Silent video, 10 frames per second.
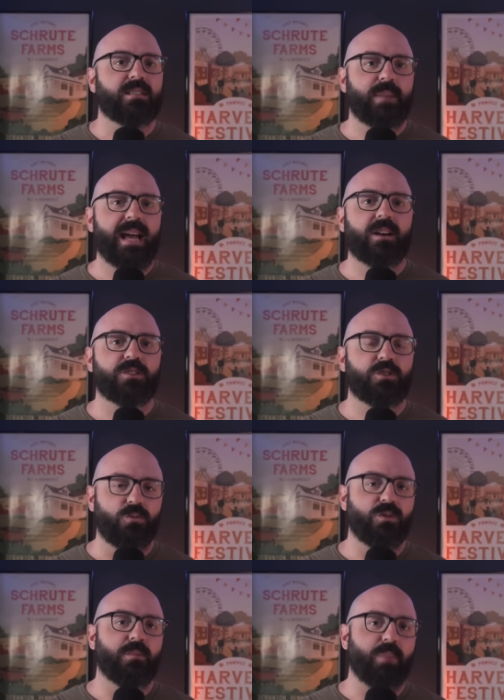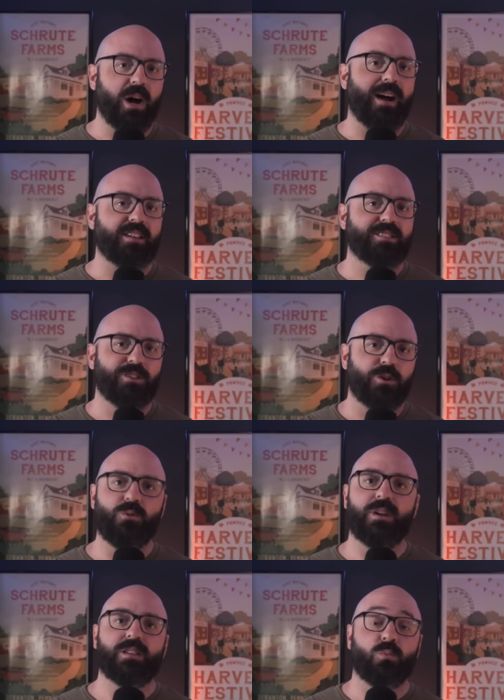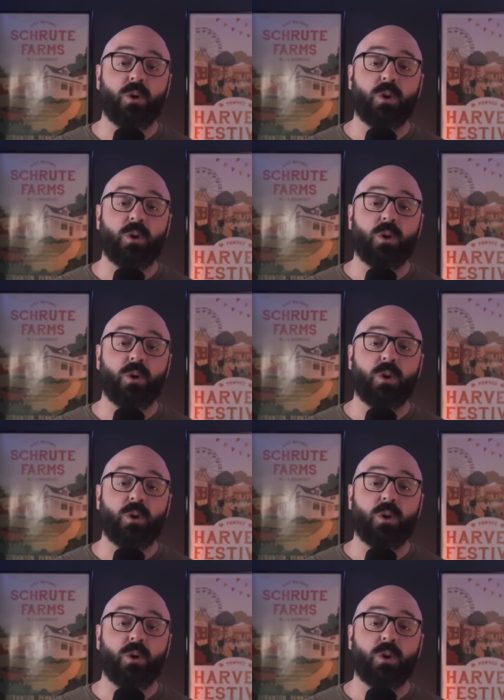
the matter to the boss, who is